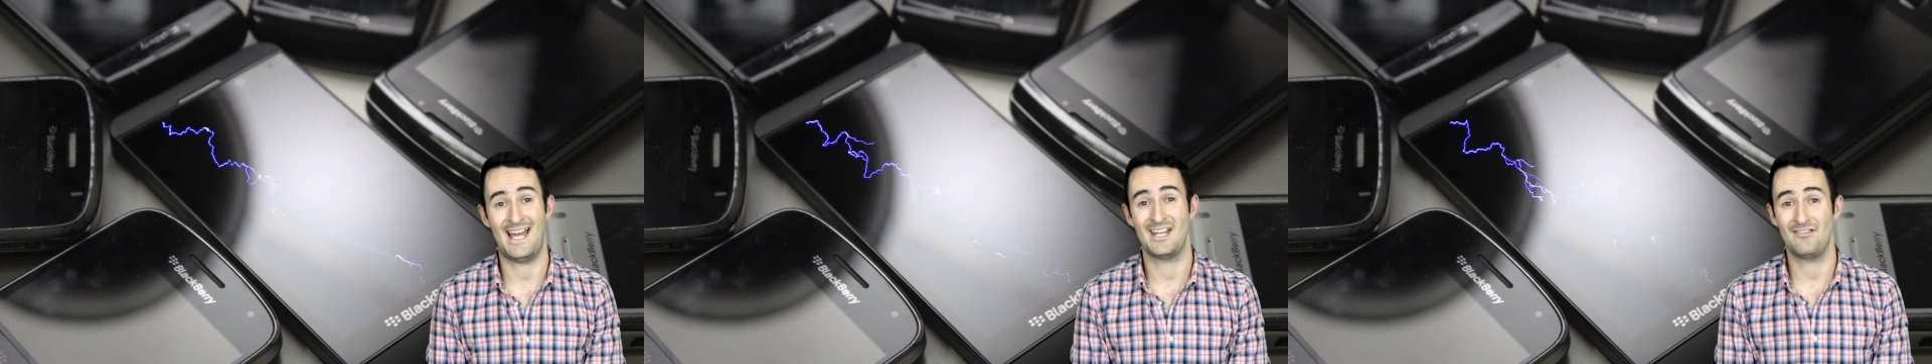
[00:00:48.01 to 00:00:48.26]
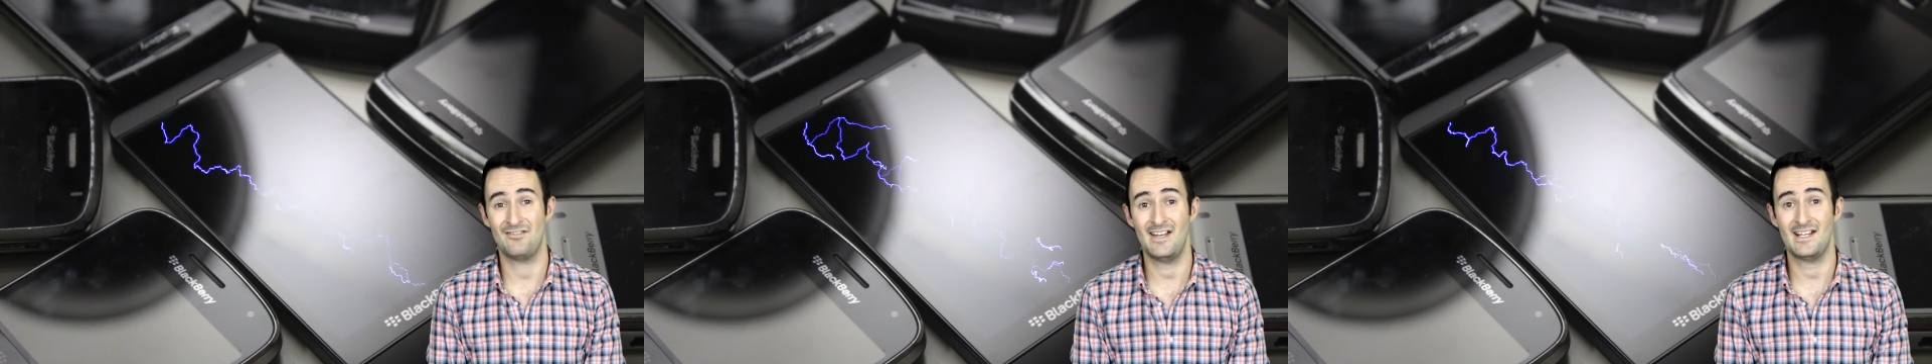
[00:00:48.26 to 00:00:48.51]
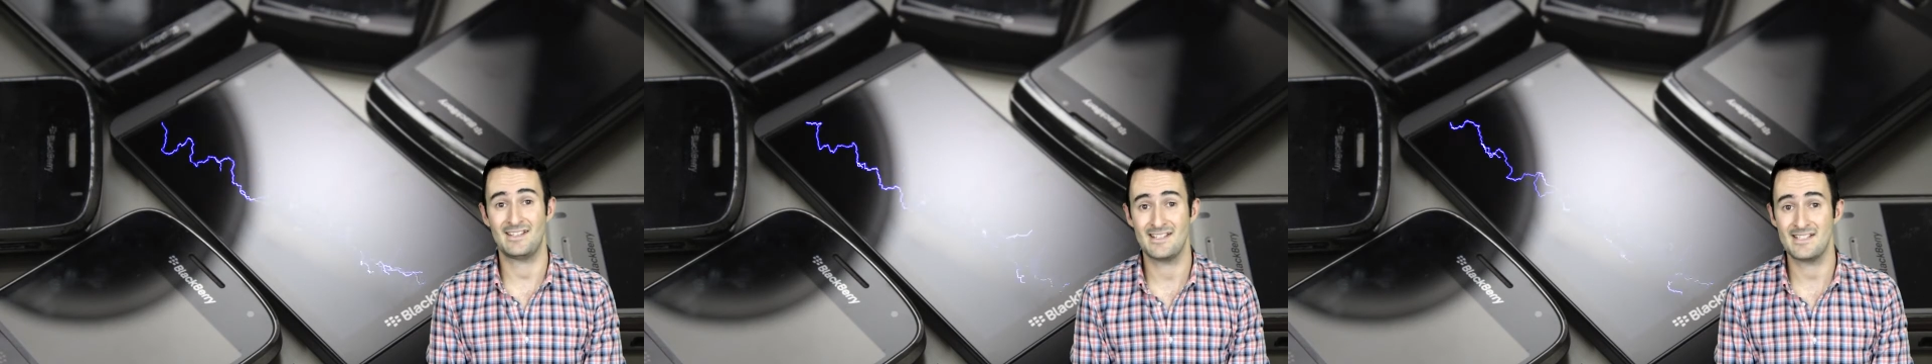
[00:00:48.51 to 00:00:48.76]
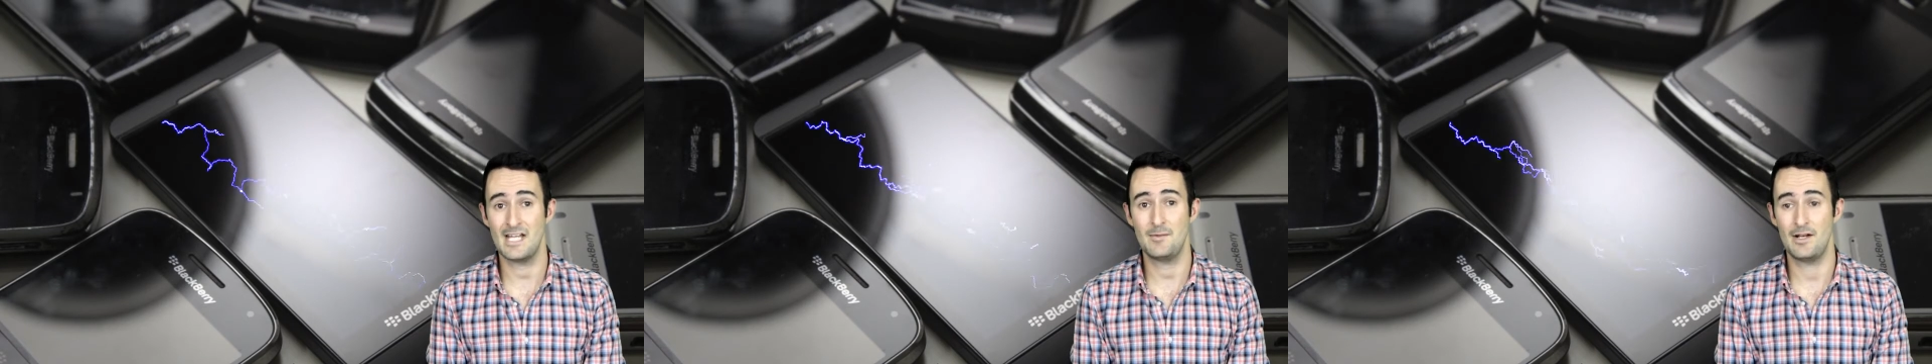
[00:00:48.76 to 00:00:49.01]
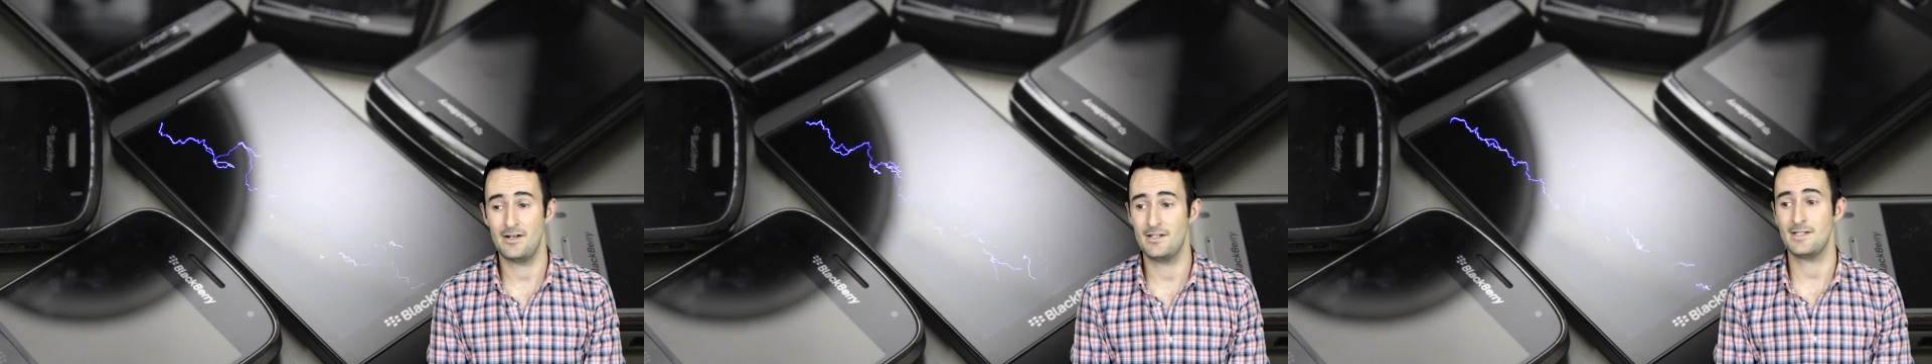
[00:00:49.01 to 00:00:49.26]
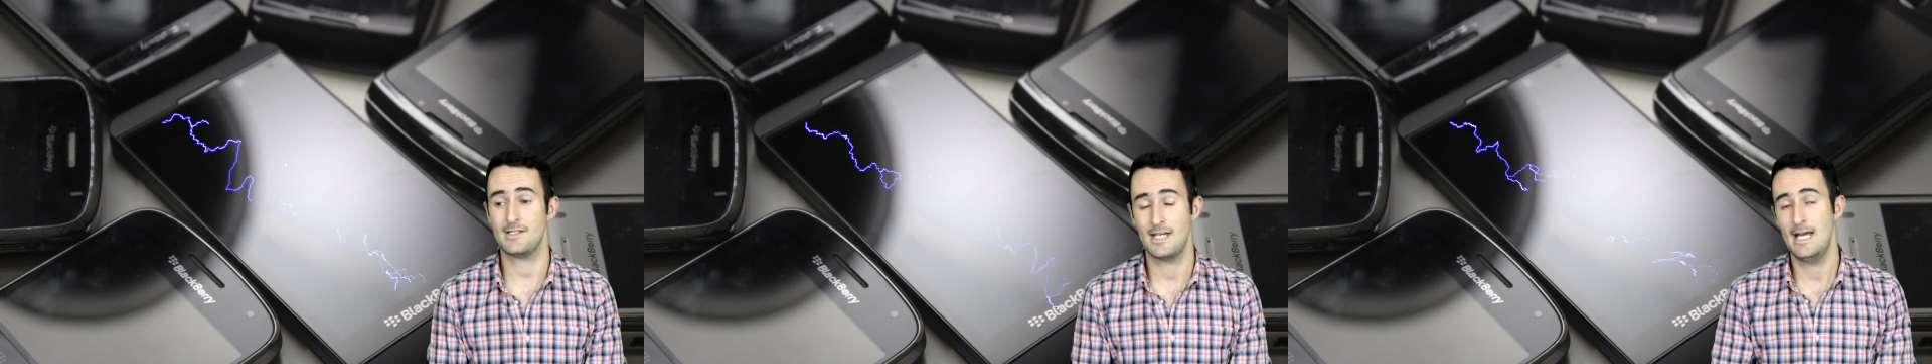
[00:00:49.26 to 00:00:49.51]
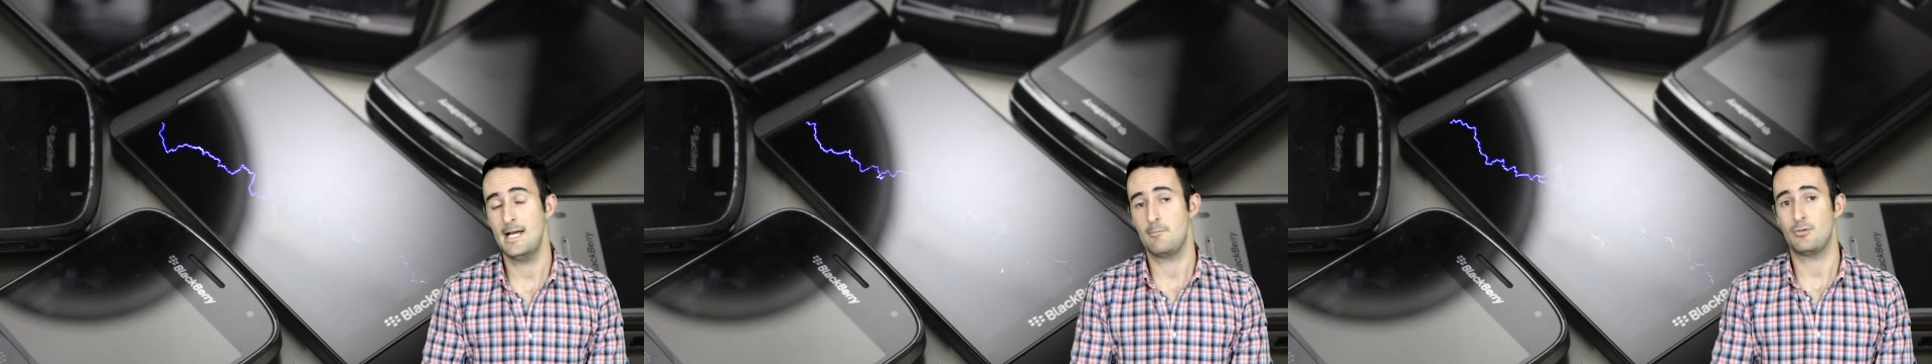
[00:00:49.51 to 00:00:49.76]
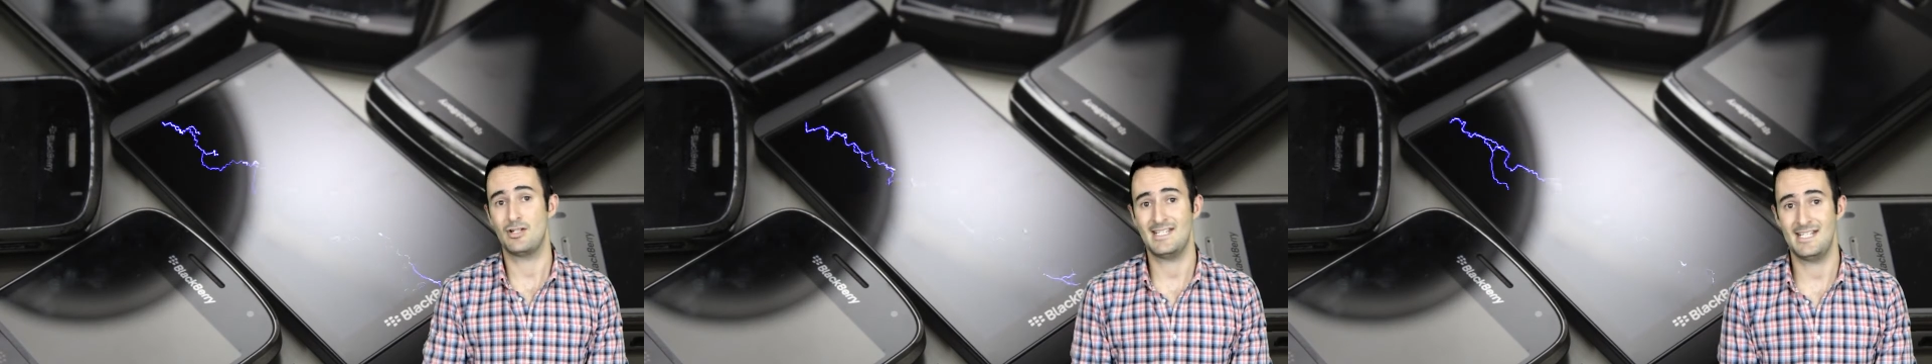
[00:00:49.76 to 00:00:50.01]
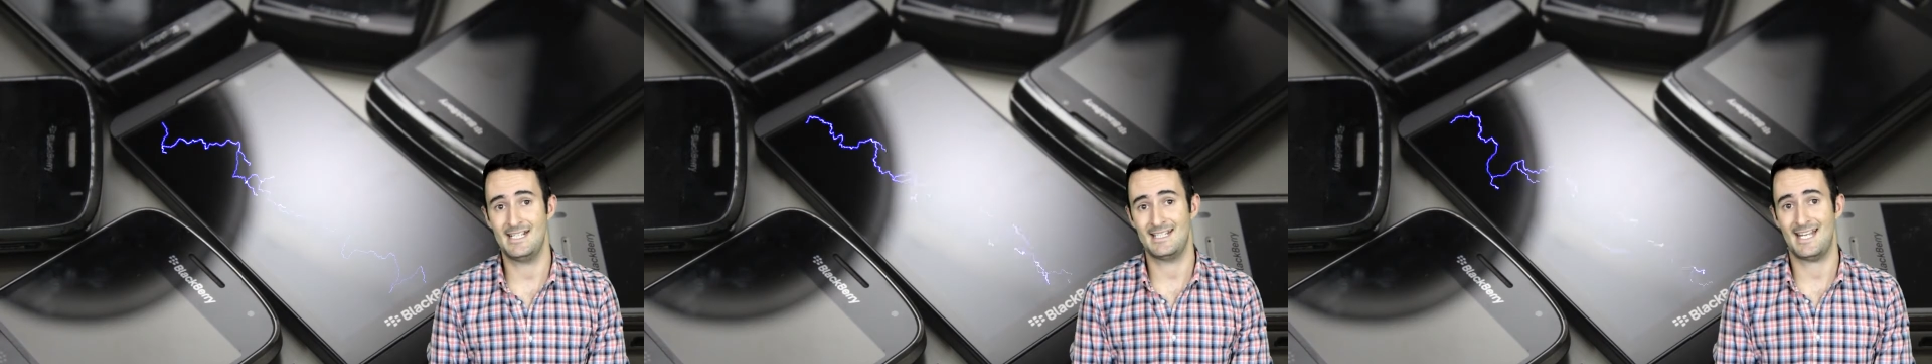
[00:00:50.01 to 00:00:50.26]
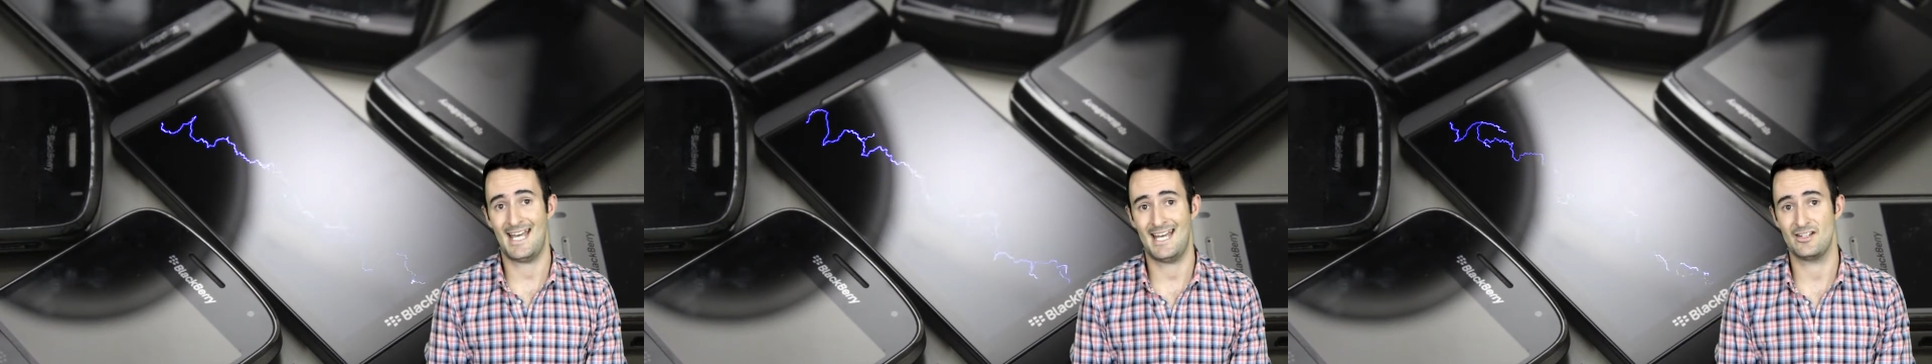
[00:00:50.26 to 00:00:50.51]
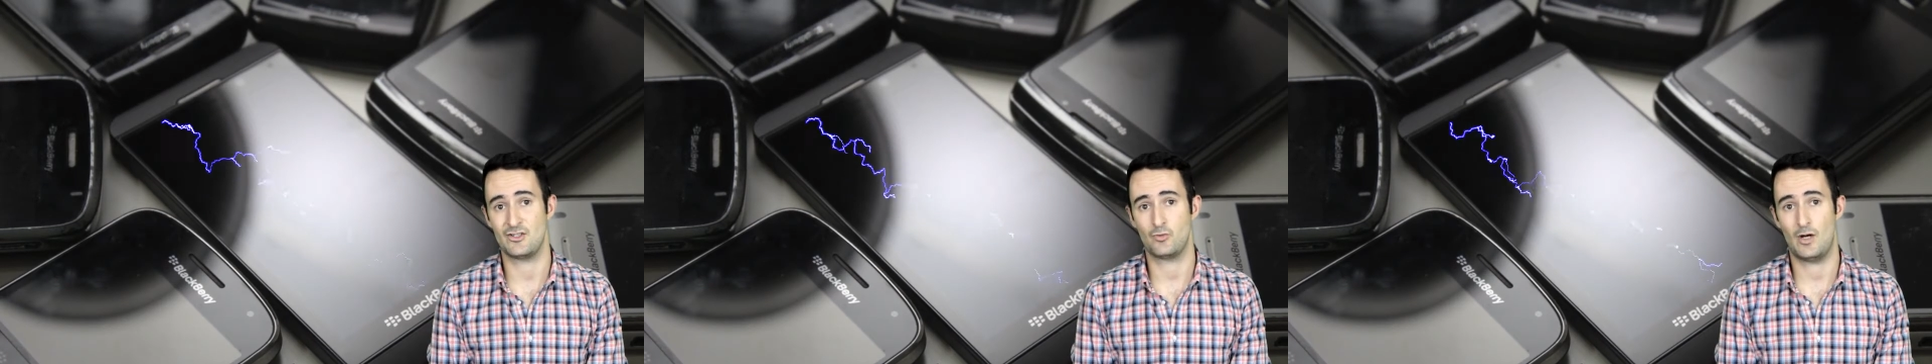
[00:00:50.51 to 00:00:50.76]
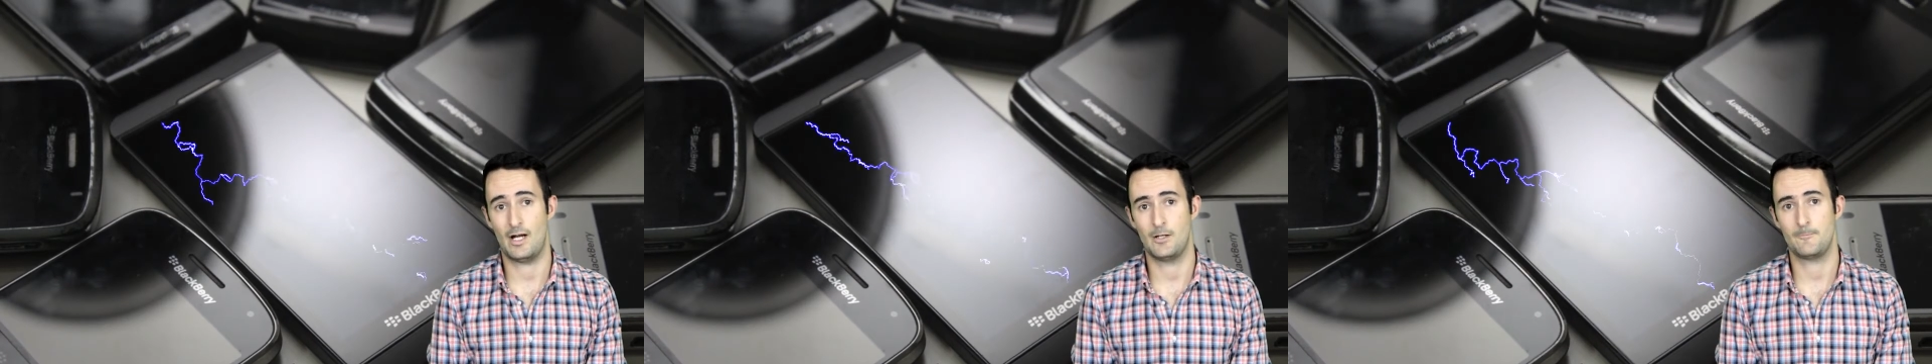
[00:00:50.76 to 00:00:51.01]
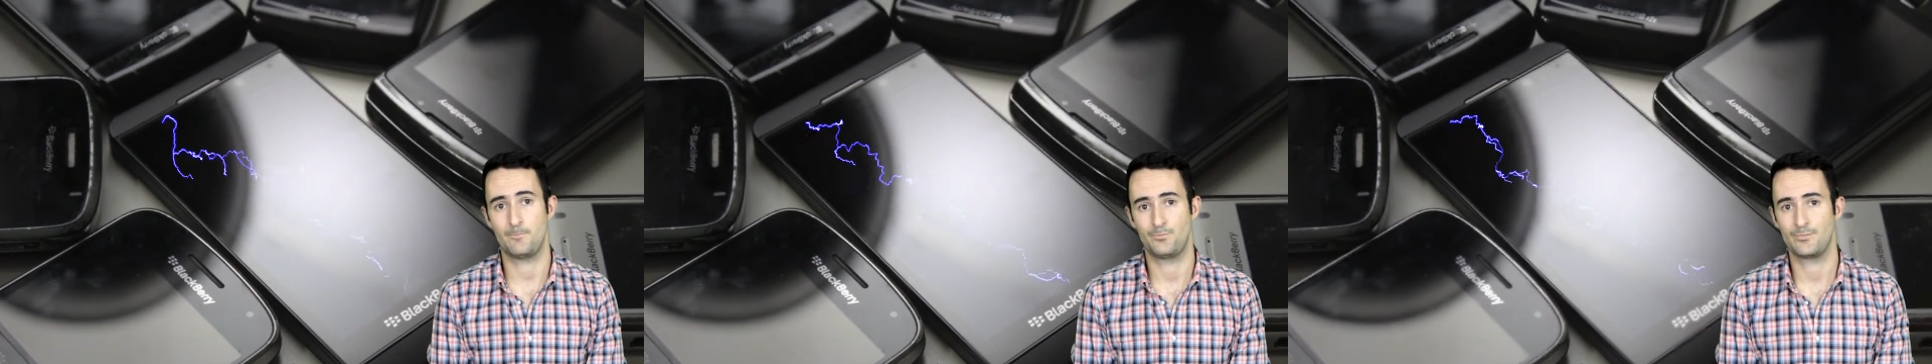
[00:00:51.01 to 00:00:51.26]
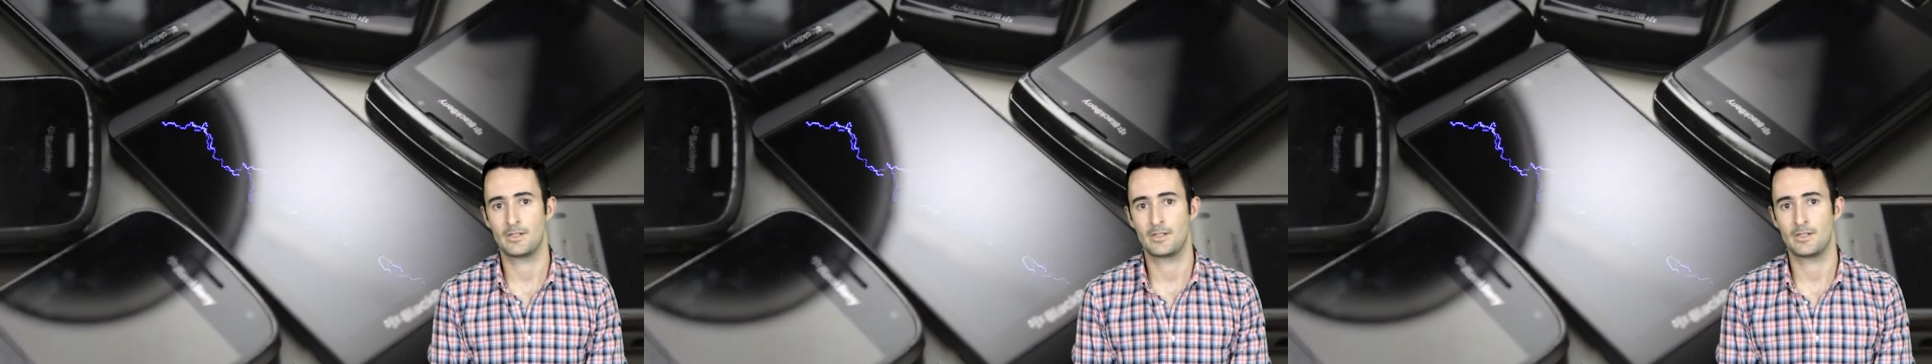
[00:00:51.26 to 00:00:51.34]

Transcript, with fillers: and in fact, in some areas, proceeding ahead as well.